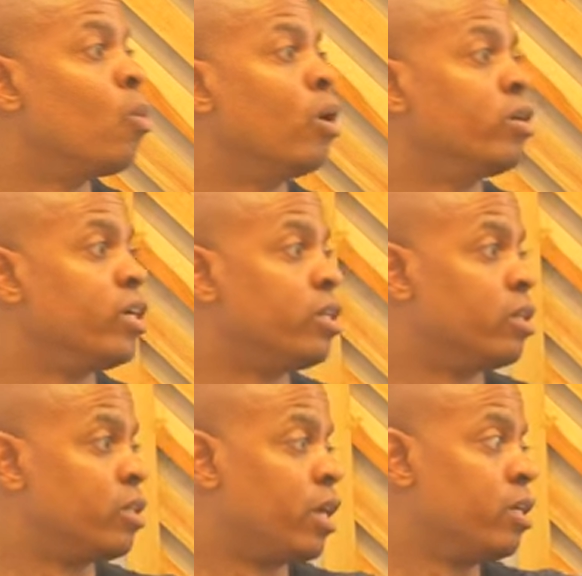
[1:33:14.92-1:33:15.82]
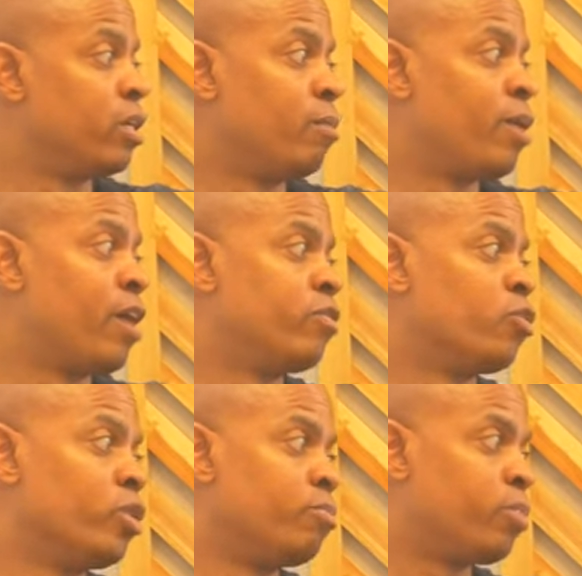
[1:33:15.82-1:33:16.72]
Well, it, they ended up having to
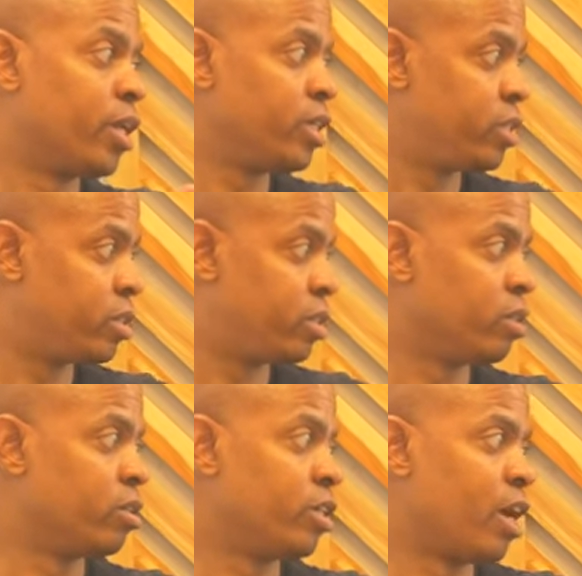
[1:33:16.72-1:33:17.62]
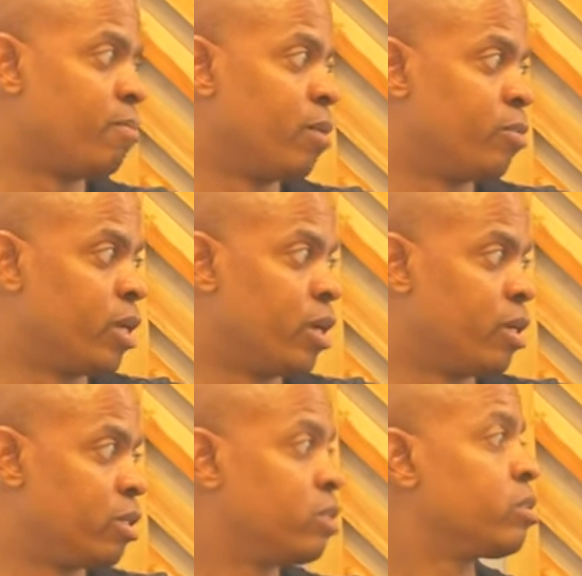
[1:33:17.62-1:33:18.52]
replace the okay, Inyama so plant.
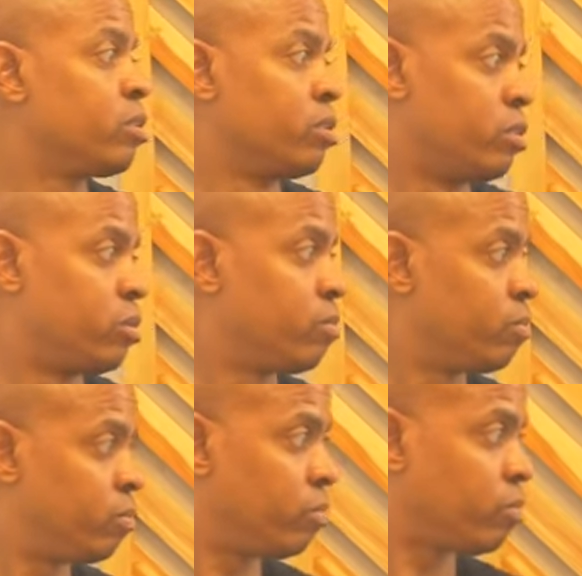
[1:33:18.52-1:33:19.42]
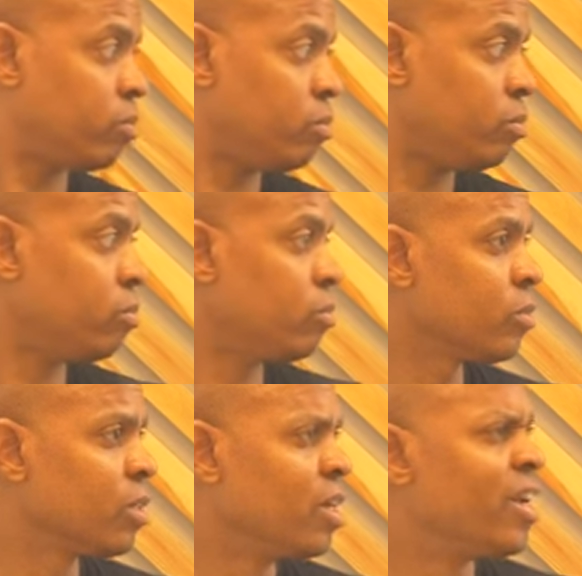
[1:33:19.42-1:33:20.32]
What, does, what is the Inyama
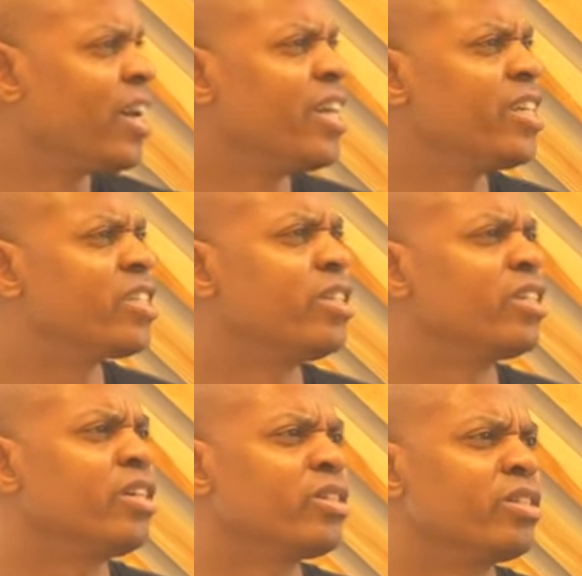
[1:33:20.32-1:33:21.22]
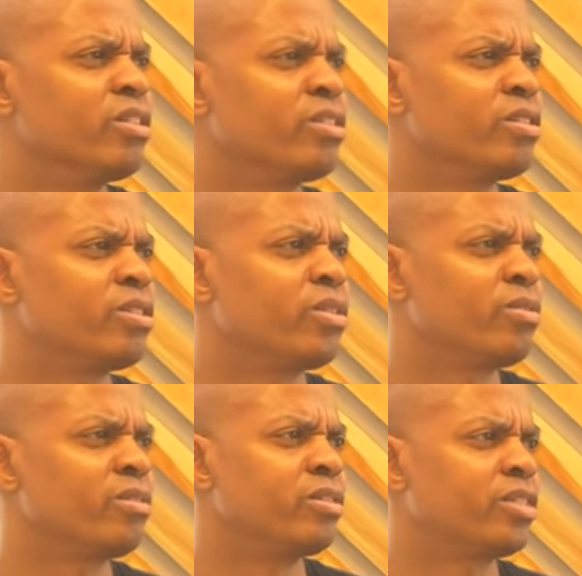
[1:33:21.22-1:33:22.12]
plant? it's a, there's a
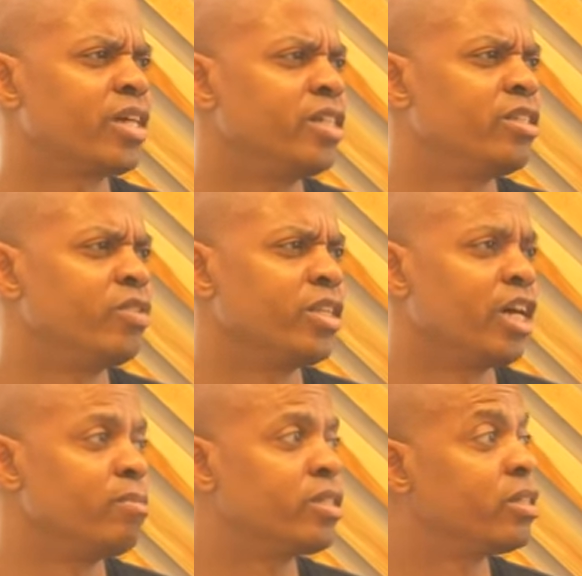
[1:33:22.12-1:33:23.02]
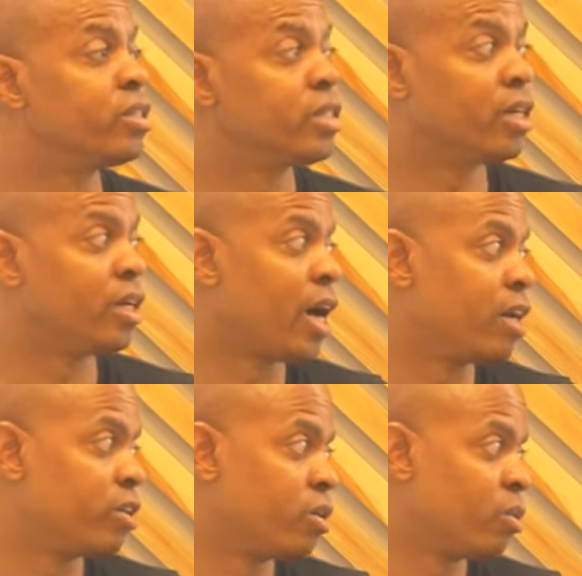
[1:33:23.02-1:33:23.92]
certain scientific name. It's, it's in
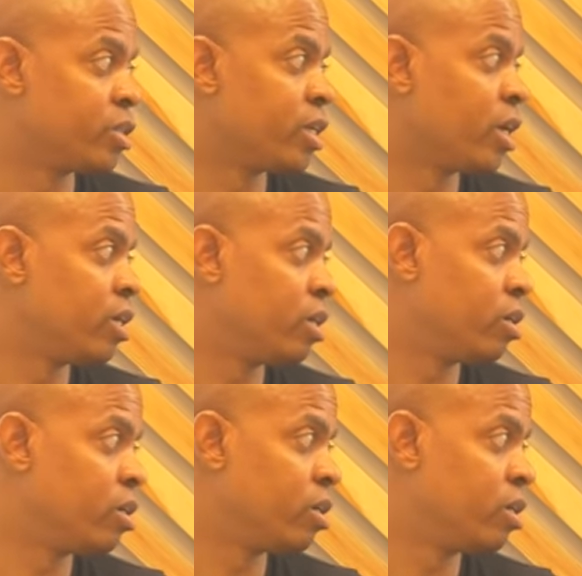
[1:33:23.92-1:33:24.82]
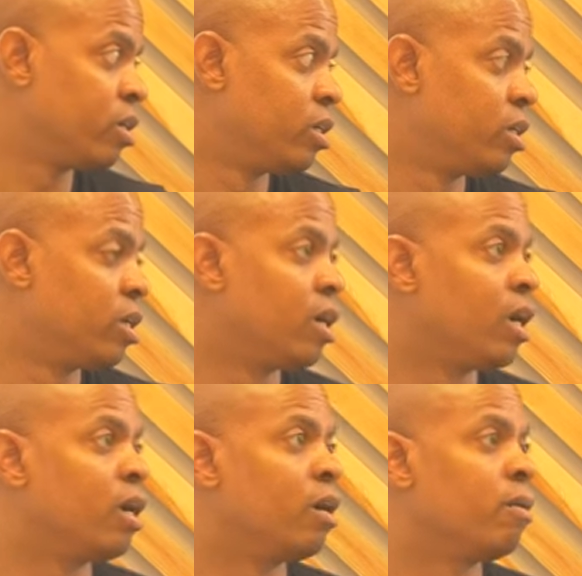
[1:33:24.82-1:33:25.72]
Ghana, though. It's not here. Okay.
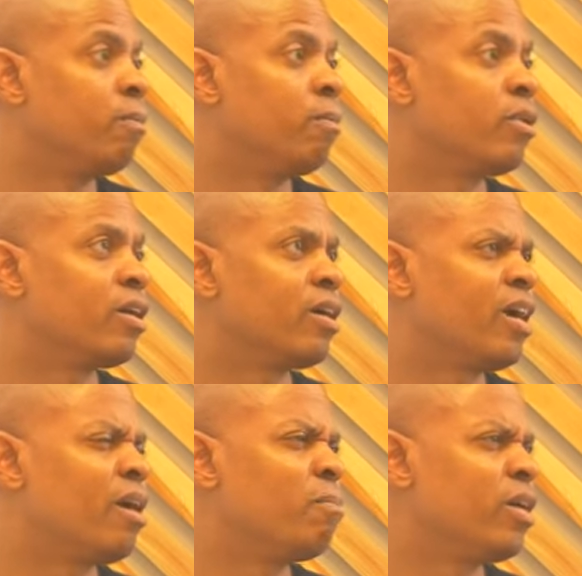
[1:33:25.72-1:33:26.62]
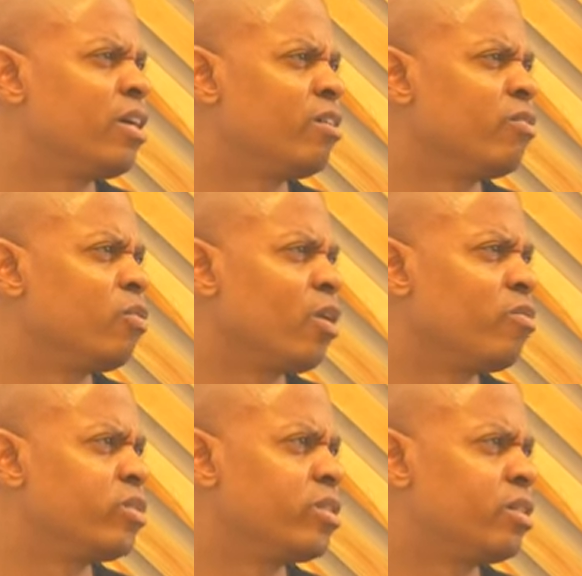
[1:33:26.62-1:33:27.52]
Um, I may have
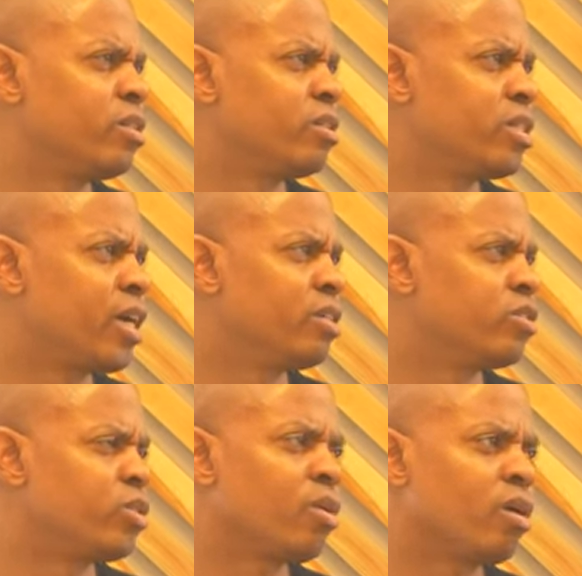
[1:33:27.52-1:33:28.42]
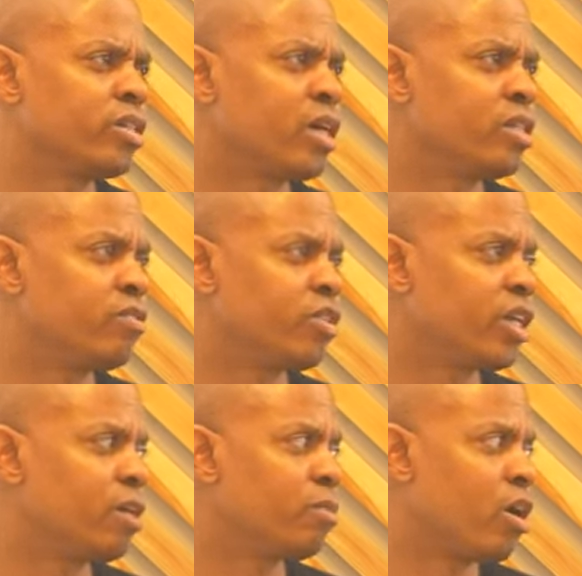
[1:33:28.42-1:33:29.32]
referenced the so-called scientific
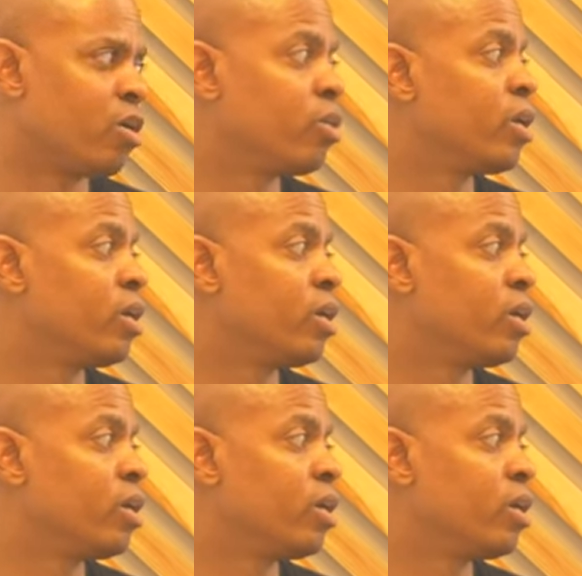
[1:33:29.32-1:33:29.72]
name in the article.